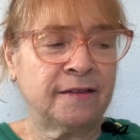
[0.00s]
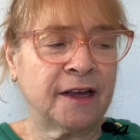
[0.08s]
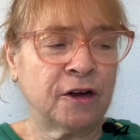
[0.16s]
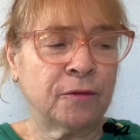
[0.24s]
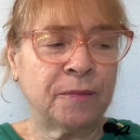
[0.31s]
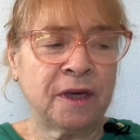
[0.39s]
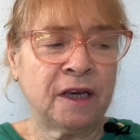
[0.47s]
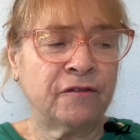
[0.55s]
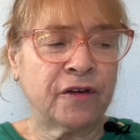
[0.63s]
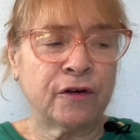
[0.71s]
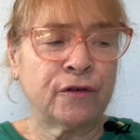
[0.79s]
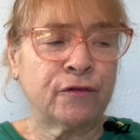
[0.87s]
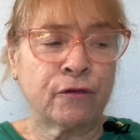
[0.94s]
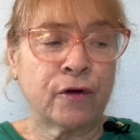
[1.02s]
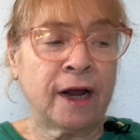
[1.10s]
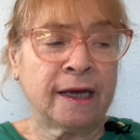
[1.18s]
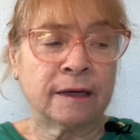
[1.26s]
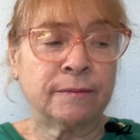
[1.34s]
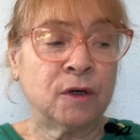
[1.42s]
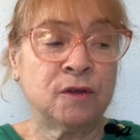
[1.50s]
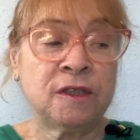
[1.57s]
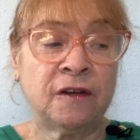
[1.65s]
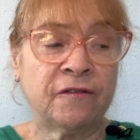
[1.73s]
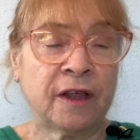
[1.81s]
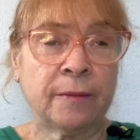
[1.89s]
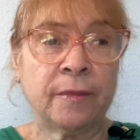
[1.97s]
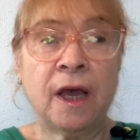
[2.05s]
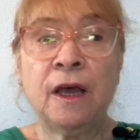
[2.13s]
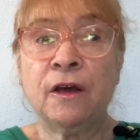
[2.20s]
"they are being very frank, most of them,